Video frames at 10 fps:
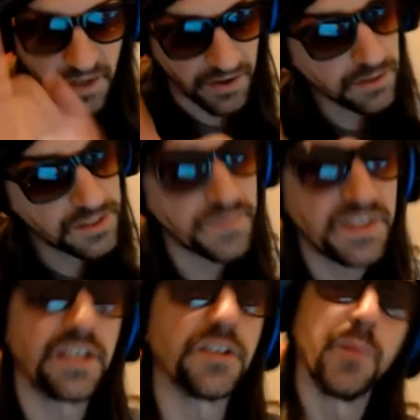Now here's
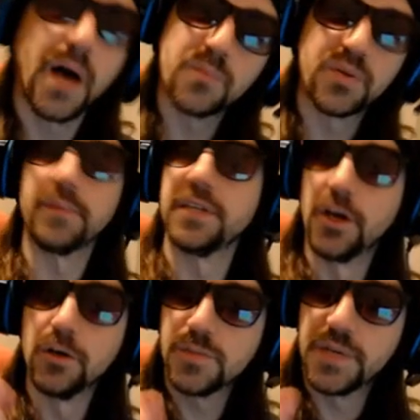something that your mom probably
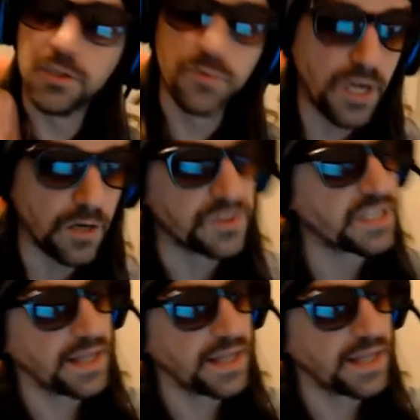knows, but you don't.